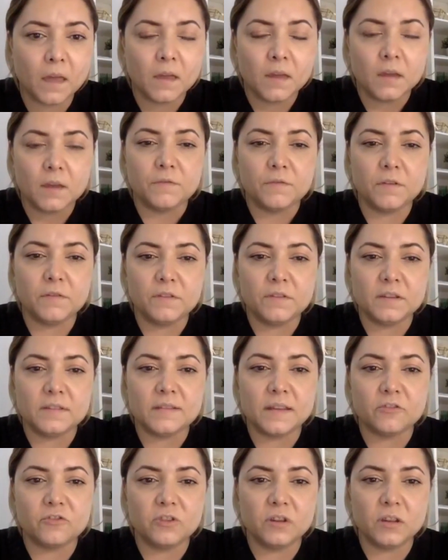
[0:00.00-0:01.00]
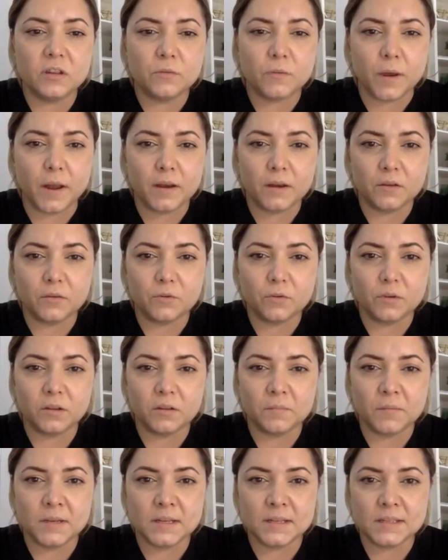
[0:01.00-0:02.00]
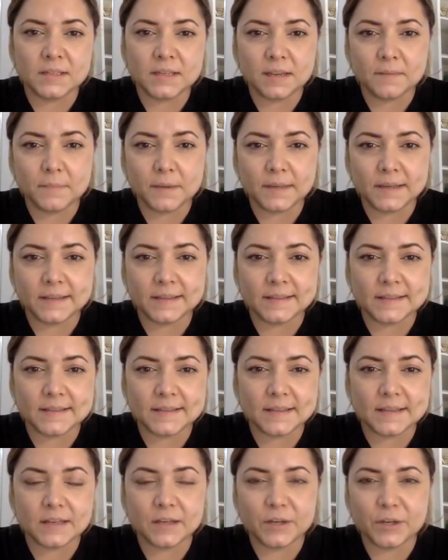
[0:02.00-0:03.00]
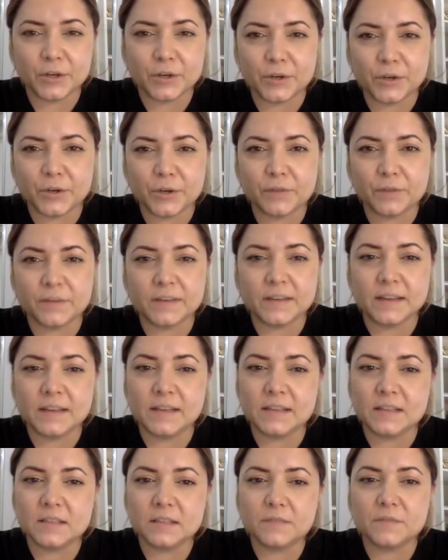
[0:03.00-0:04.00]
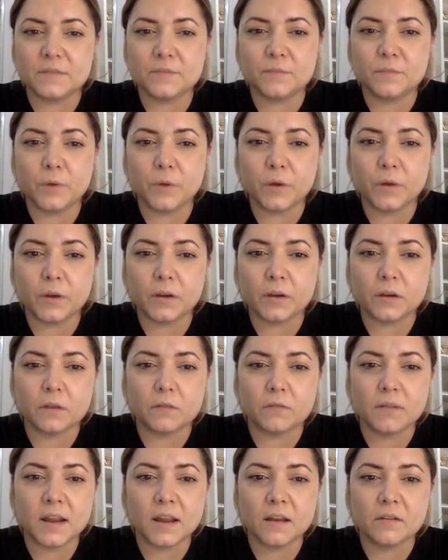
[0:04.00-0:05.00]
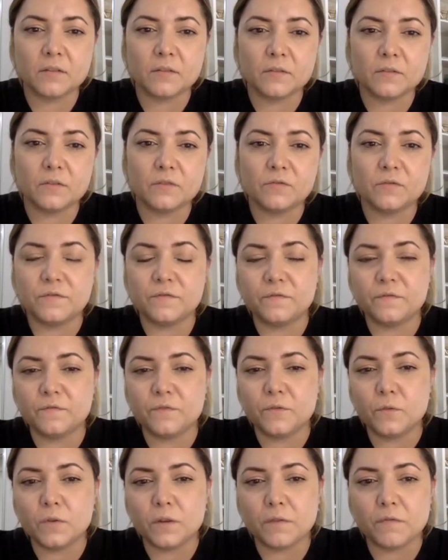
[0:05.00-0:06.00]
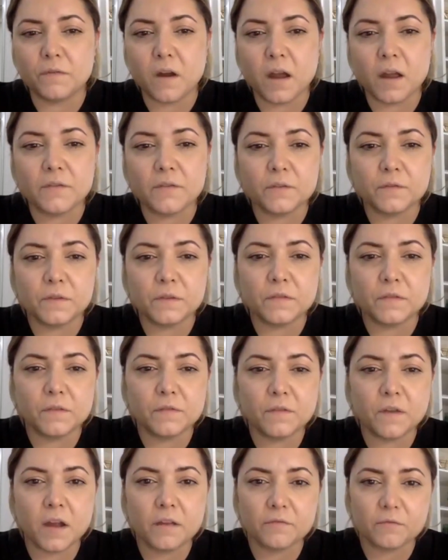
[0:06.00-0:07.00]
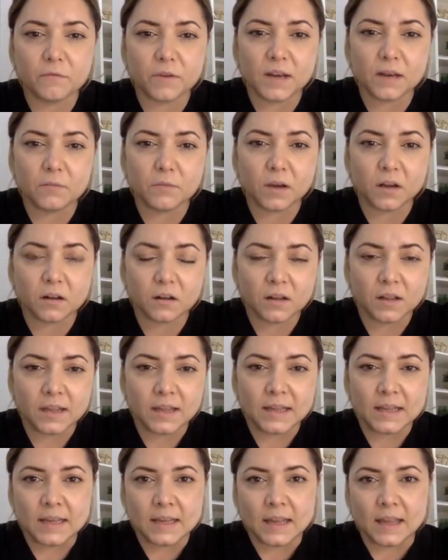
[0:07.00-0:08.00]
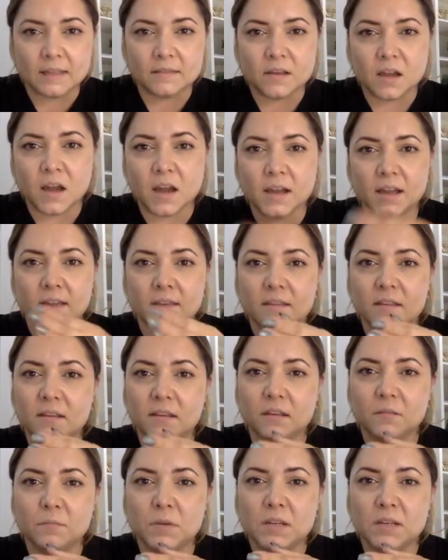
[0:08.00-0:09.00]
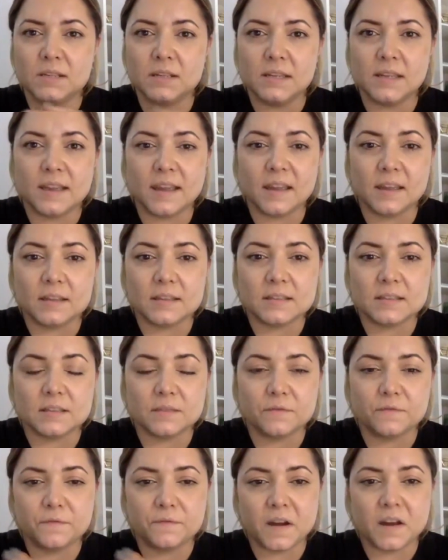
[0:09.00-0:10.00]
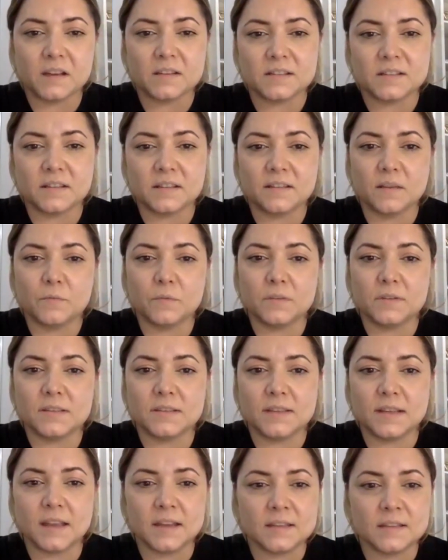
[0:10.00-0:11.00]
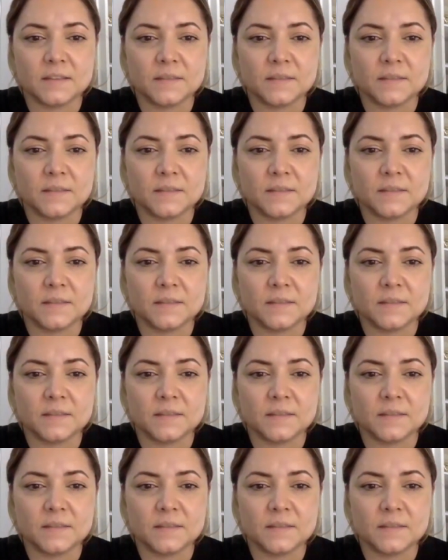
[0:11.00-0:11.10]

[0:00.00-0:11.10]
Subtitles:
50 is actually quite a good humidity because a lot of adhesives work around 45 to 55 really well. And the higher the humidity gets, the faster they will set,